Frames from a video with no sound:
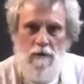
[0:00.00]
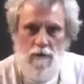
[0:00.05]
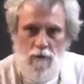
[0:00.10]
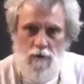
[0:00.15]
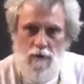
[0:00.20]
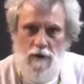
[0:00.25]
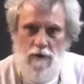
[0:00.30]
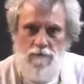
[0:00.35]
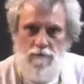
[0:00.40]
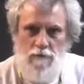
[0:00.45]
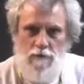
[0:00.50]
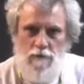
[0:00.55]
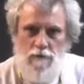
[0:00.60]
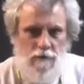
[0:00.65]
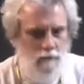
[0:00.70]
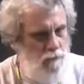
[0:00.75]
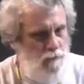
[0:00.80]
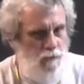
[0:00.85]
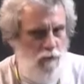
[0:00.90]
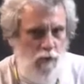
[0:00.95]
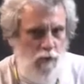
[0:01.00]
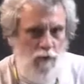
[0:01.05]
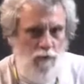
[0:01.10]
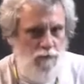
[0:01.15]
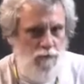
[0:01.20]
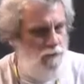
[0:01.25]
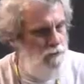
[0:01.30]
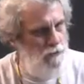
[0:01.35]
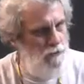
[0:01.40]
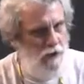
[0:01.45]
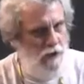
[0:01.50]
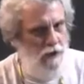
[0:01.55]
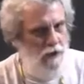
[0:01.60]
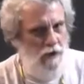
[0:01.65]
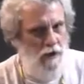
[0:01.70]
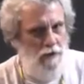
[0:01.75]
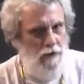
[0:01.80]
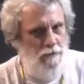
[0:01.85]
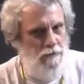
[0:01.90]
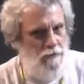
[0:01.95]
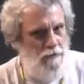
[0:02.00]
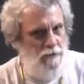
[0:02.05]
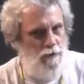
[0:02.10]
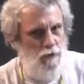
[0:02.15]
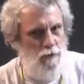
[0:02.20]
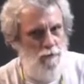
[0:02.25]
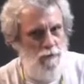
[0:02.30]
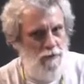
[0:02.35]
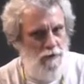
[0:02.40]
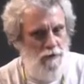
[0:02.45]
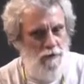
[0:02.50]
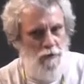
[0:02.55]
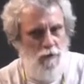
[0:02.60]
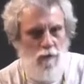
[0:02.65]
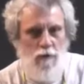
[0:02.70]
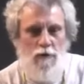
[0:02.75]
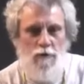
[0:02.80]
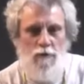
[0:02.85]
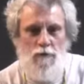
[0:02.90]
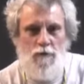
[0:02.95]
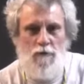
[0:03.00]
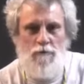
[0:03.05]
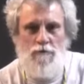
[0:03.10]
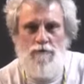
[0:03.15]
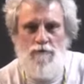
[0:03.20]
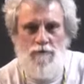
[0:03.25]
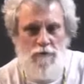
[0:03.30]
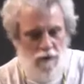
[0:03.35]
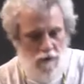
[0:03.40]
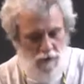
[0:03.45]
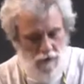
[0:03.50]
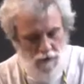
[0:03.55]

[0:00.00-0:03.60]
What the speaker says: Good afternoon and welcome to yet another instalment in the world of